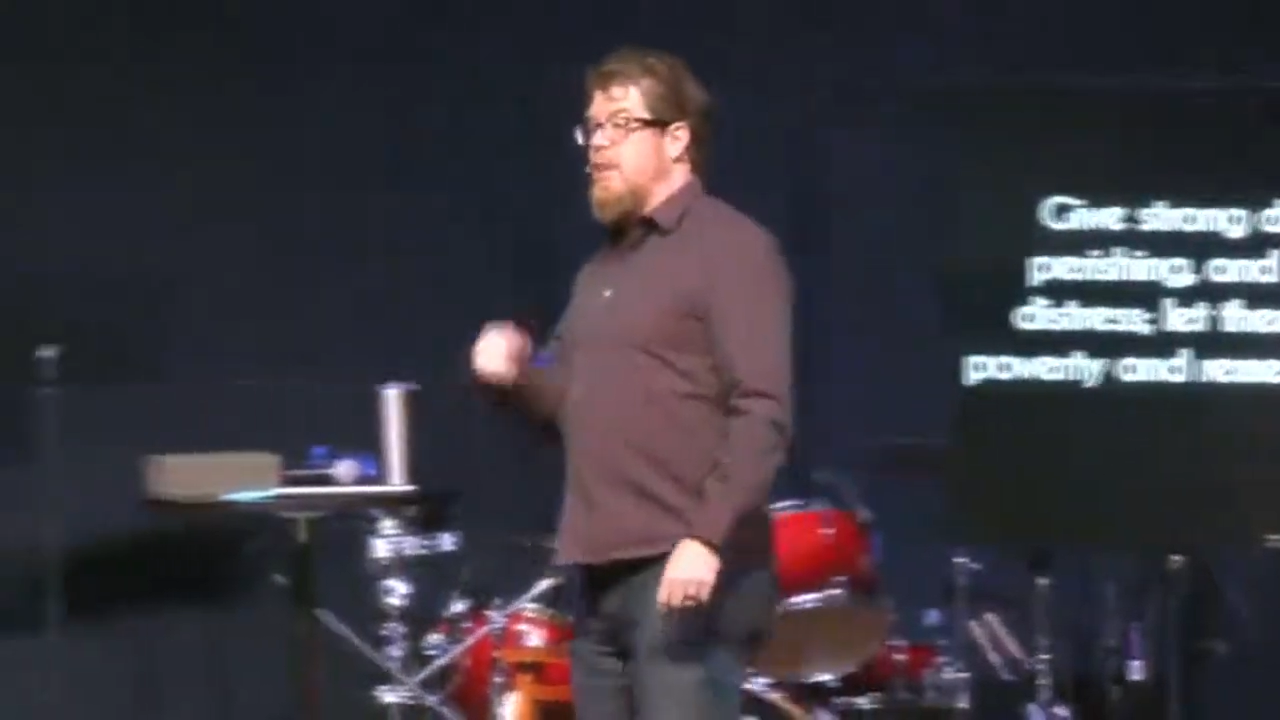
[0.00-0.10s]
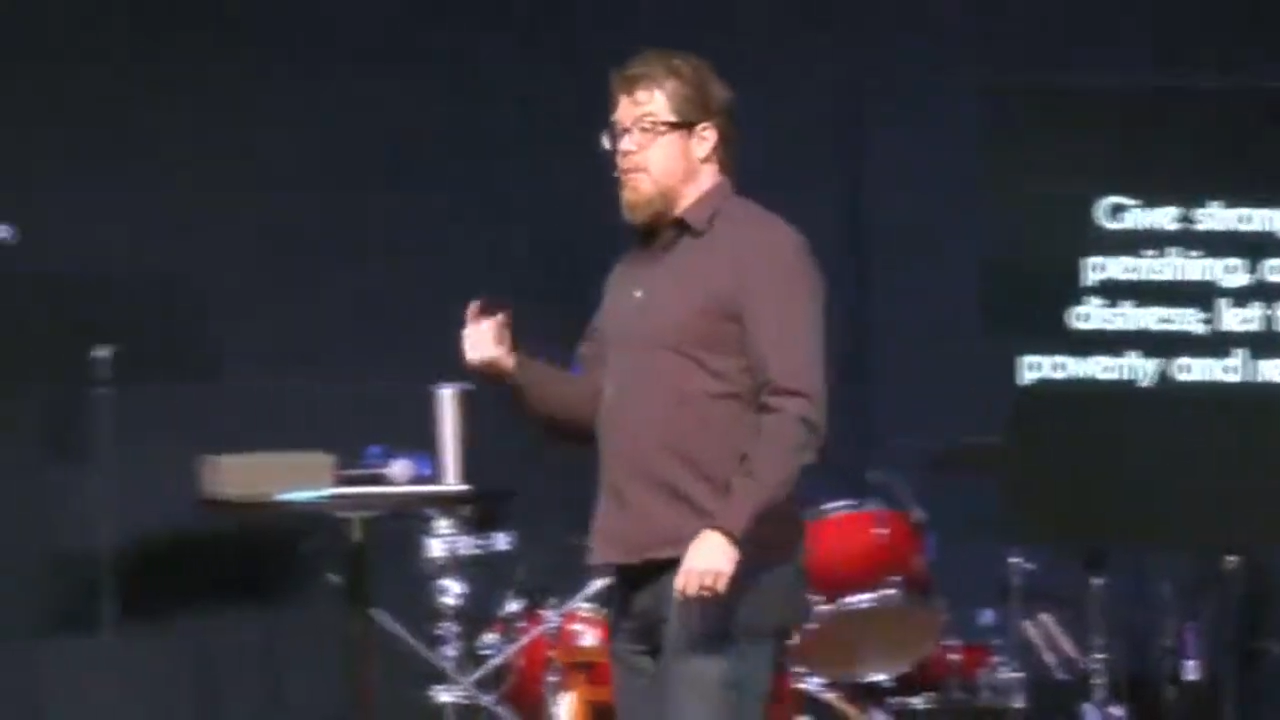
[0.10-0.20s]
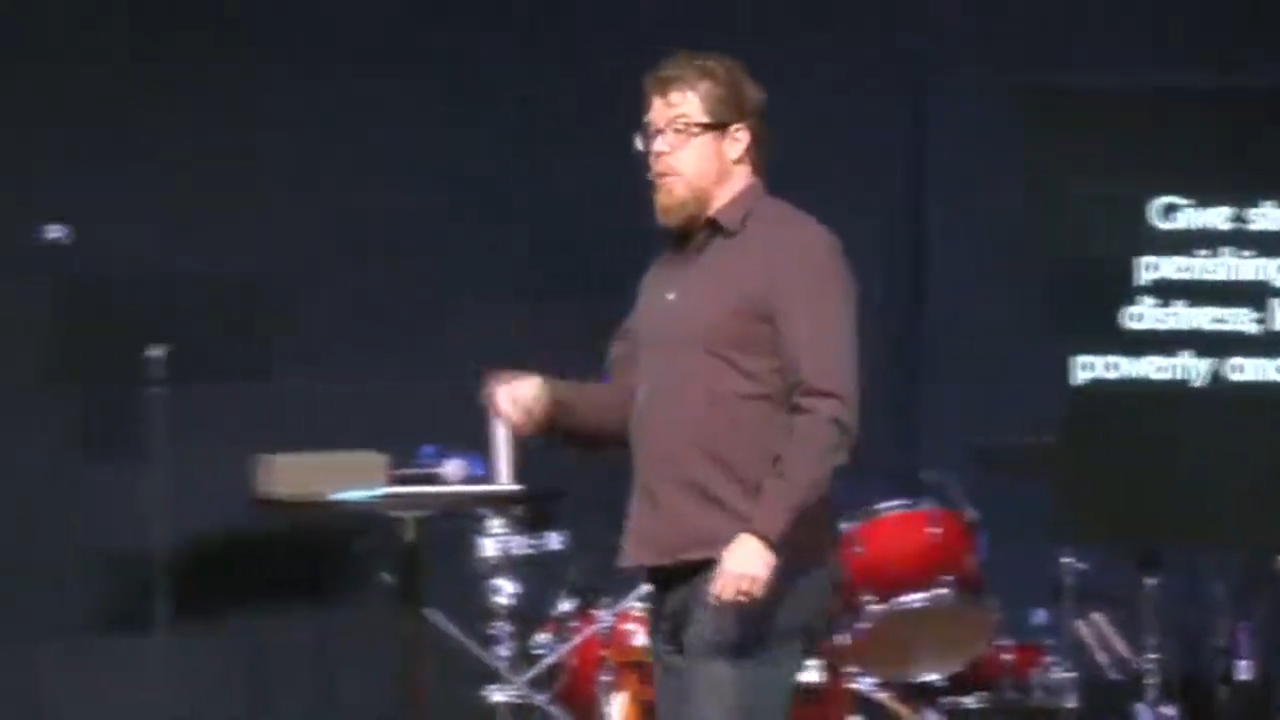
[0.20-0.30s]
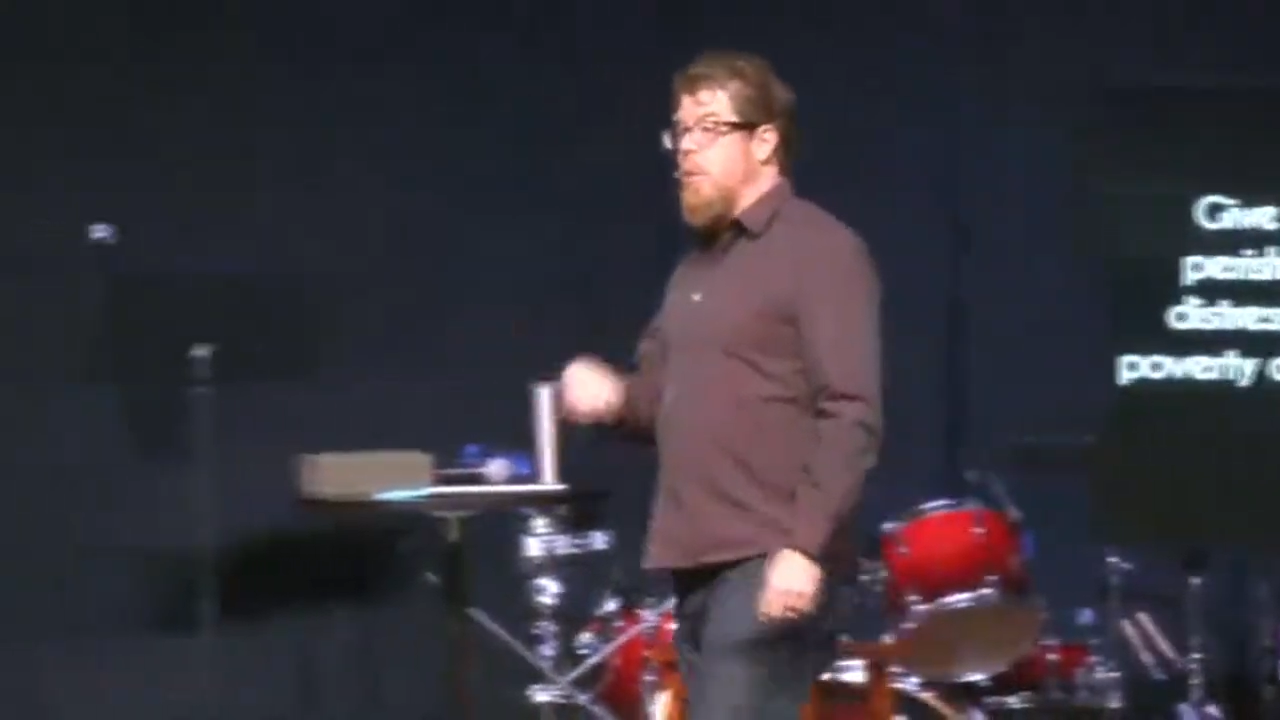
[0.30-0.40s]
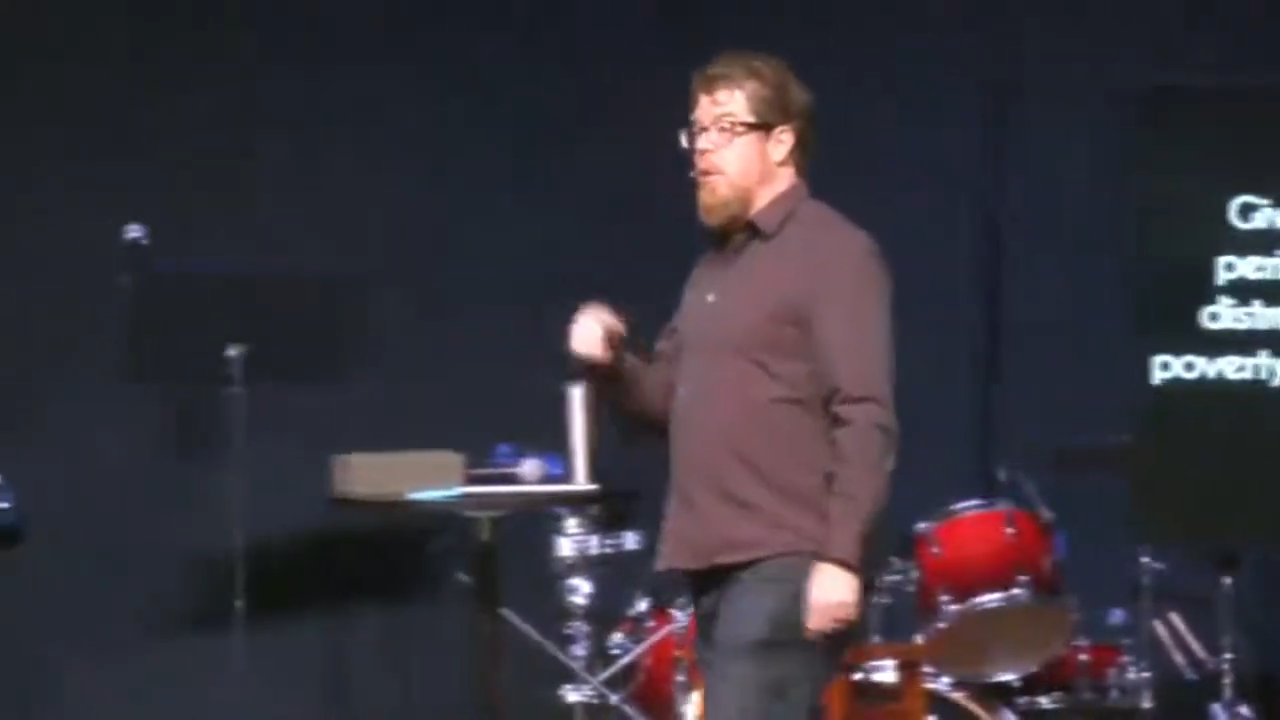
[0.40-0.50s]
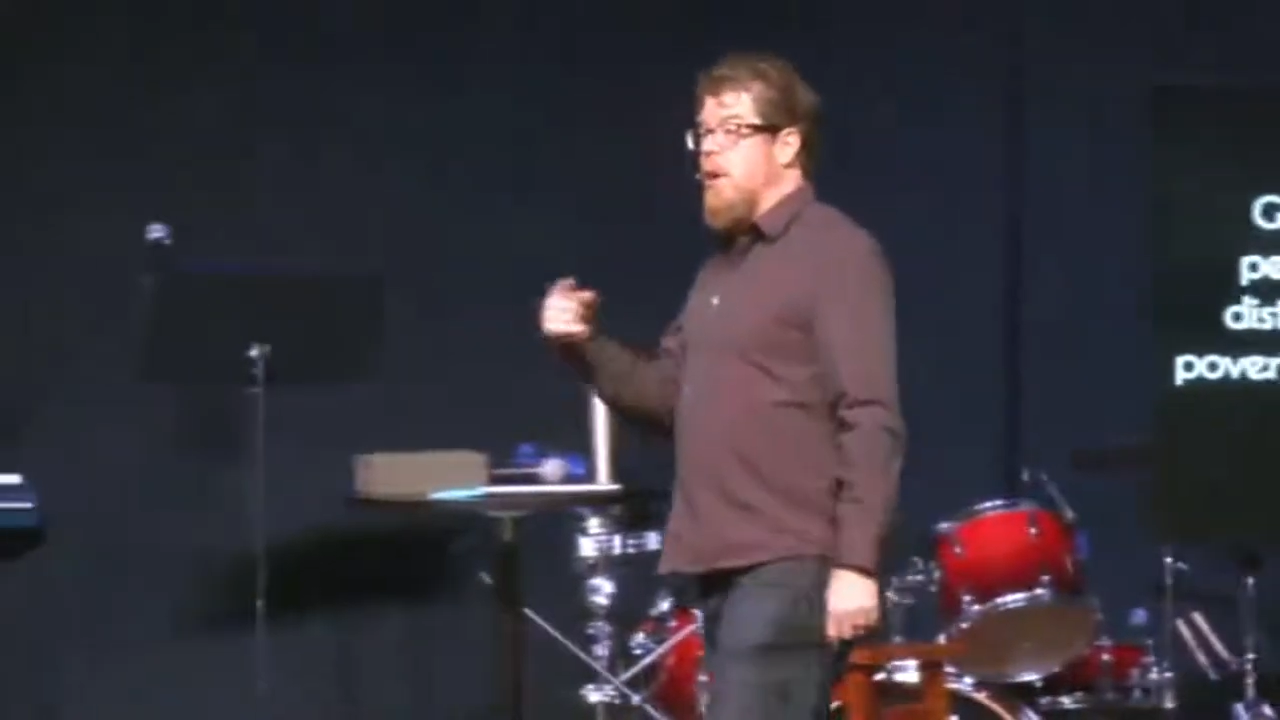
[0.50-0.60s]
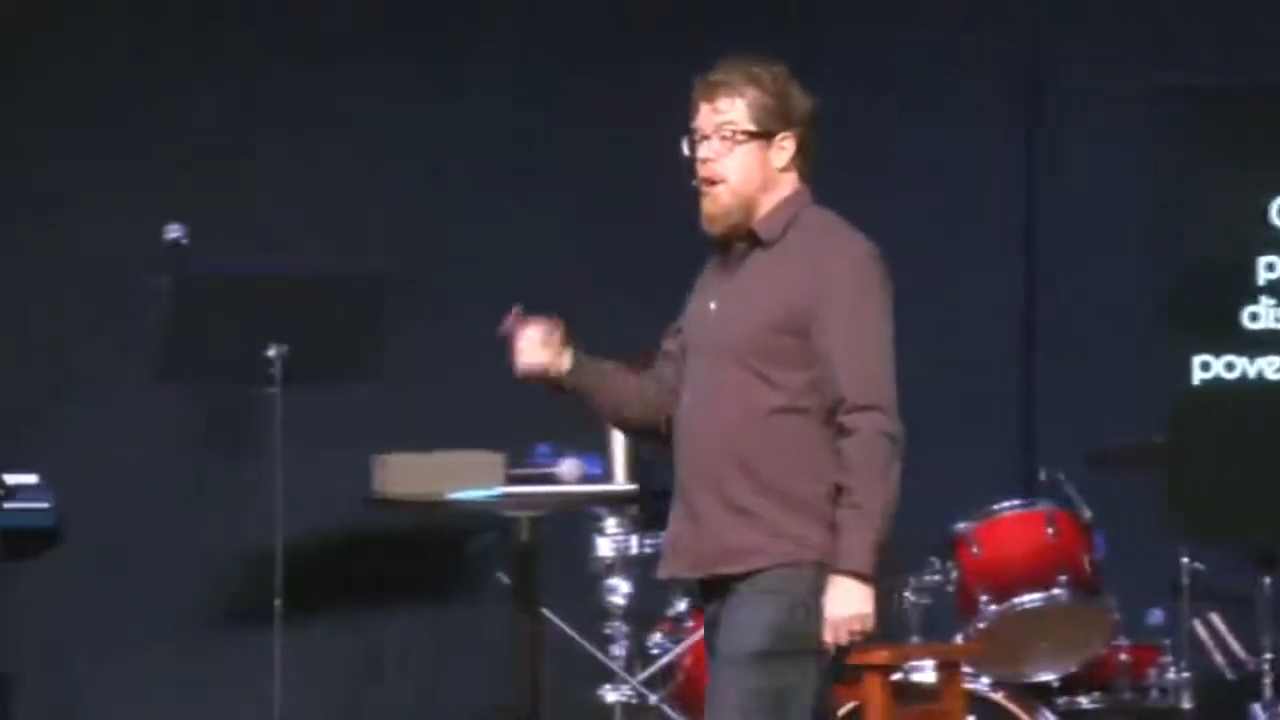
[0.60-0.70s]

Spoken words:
more